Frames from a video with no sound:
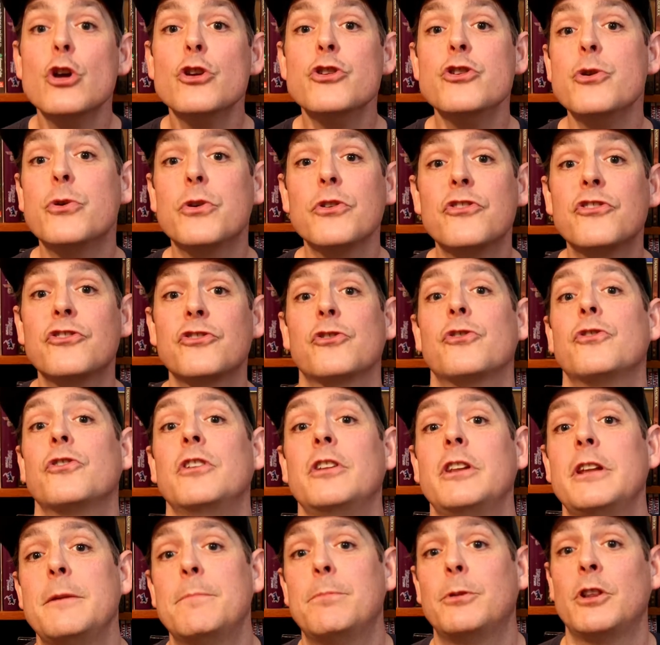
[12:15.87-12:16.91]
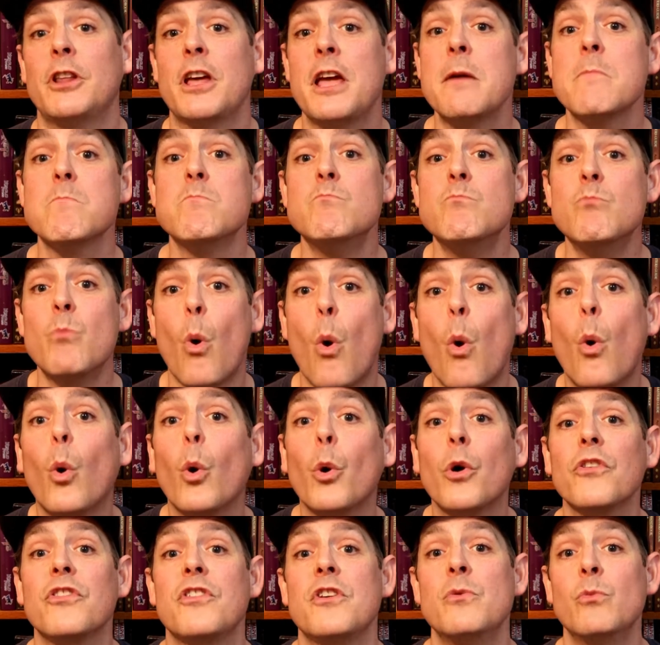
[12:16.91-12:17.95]
you could certainly play
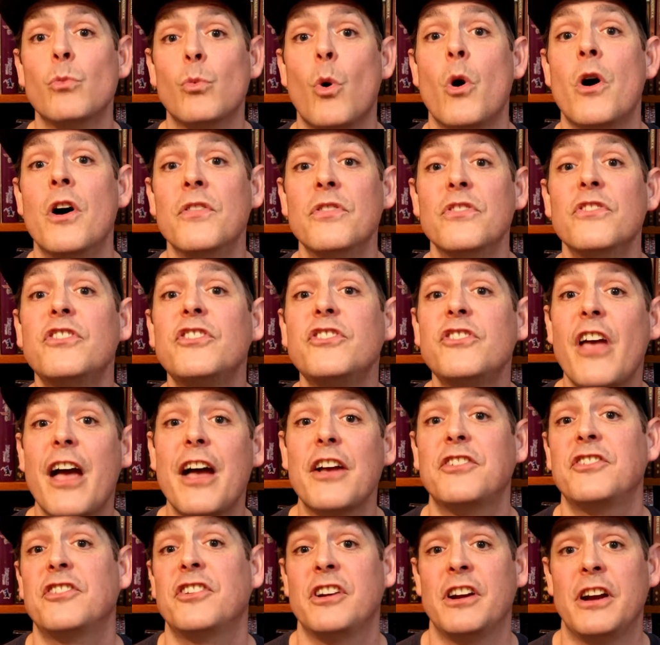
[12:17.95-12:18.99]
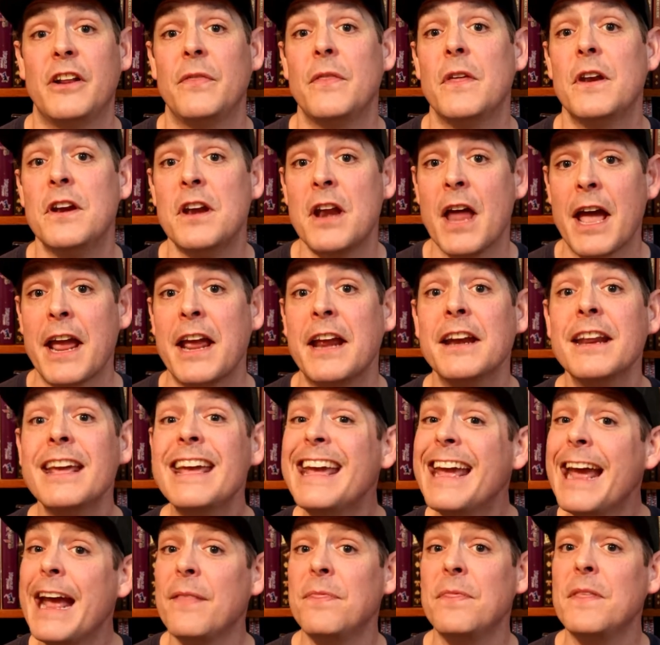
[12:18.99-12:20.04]
more than one session in the night.
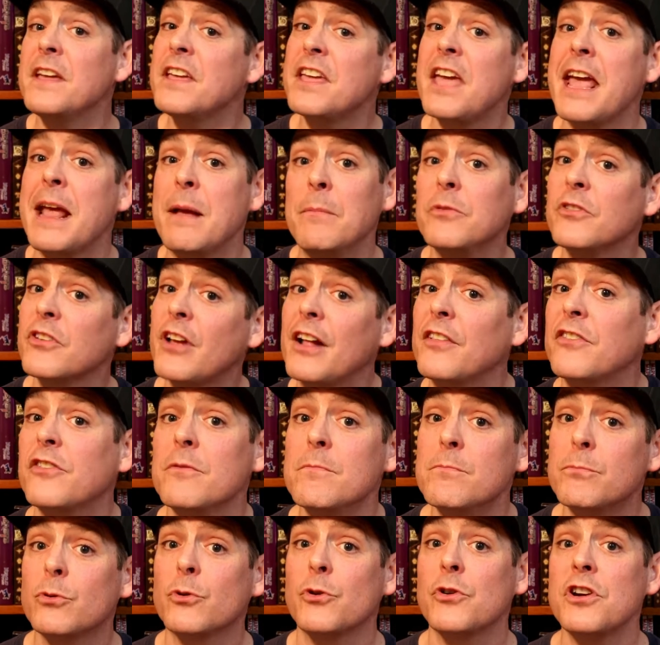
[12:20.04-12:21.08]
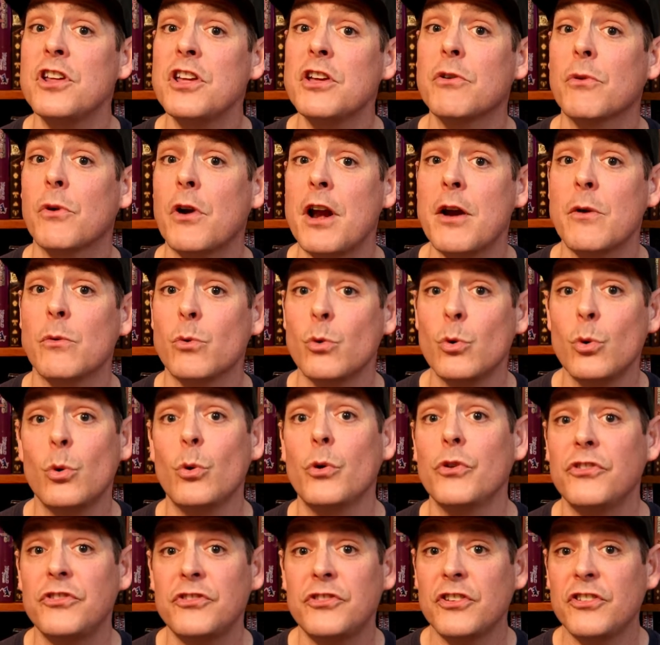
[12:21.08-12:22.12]
And the game's got some pretty great
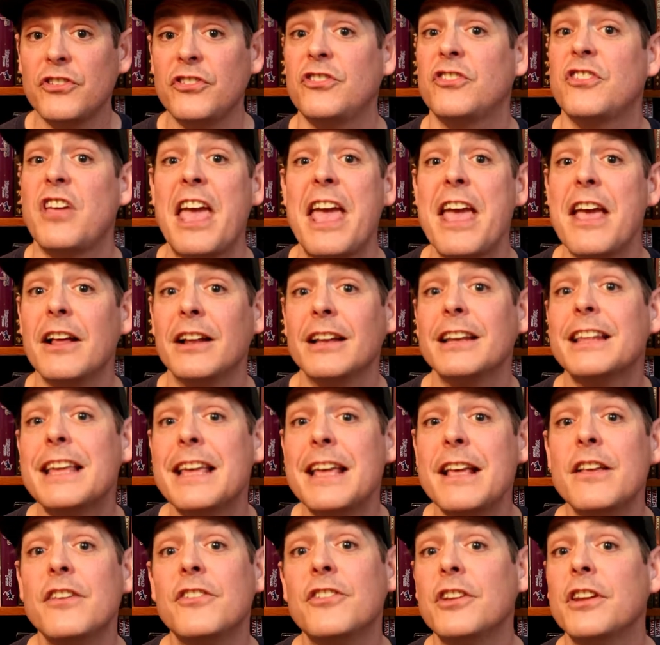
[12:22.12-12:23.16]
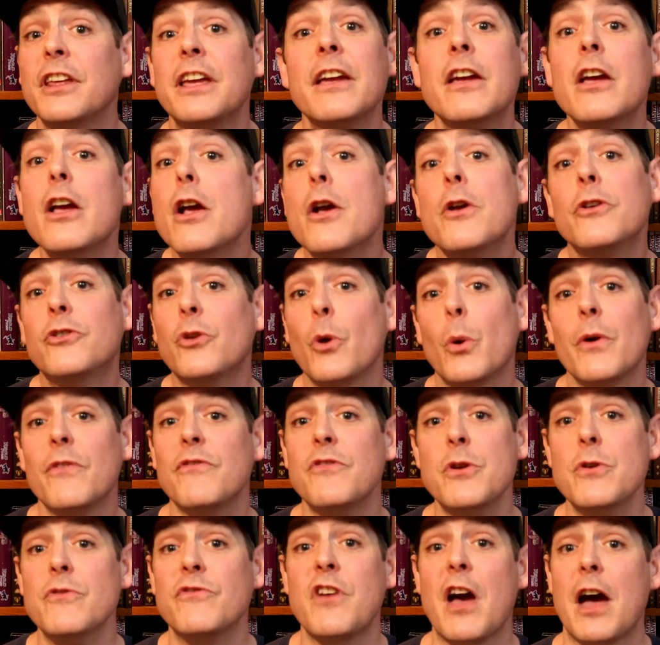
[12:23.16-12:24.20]
rules to scale easily. So
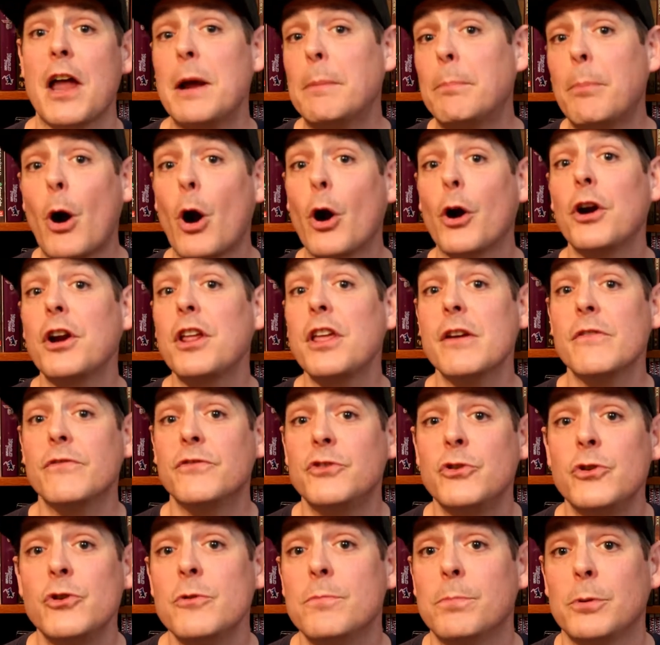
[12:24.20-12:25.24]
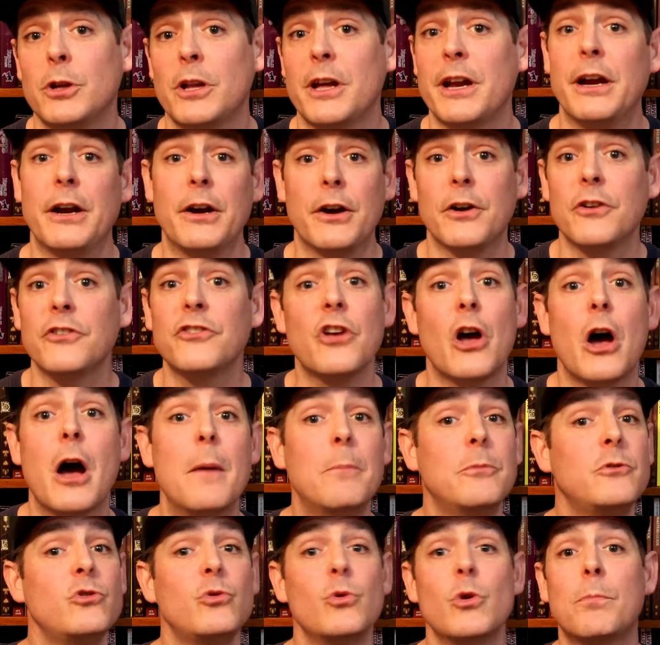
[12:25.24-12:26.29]
if you've got a party of 2 players
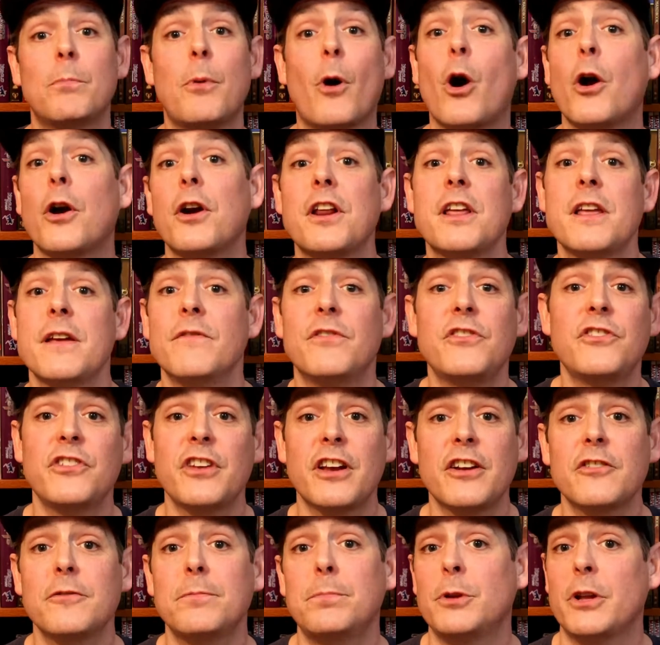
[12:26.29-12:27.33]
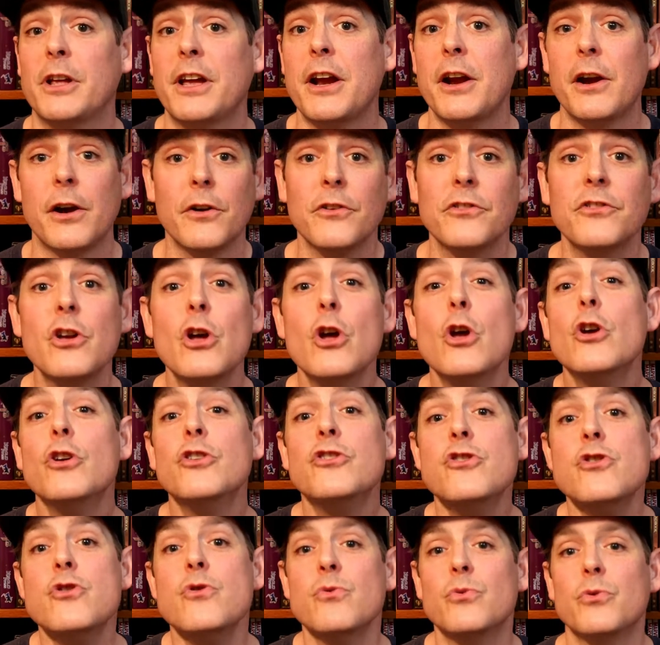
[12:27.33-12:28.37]
up to a party of 6 players,
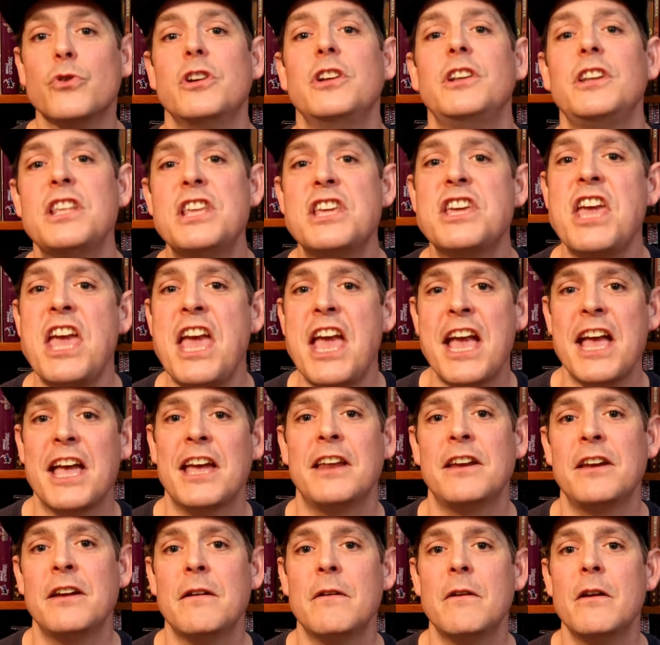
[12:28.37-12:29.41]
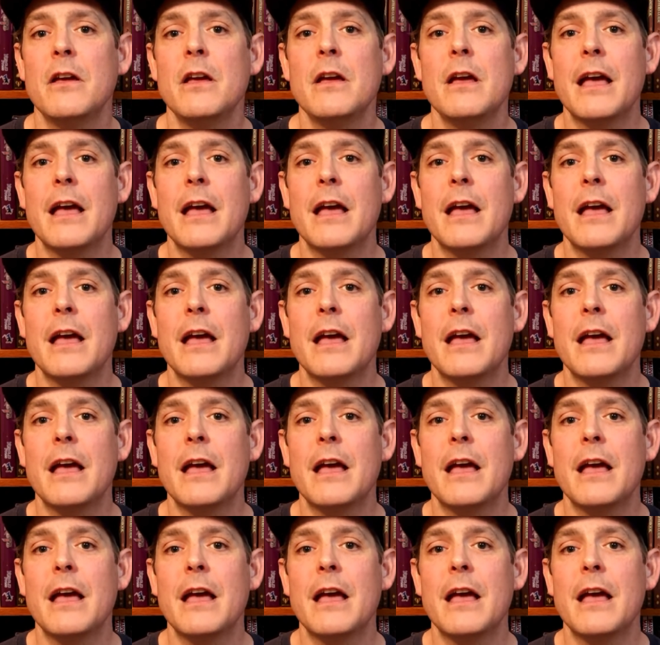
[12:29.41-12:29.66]
you really can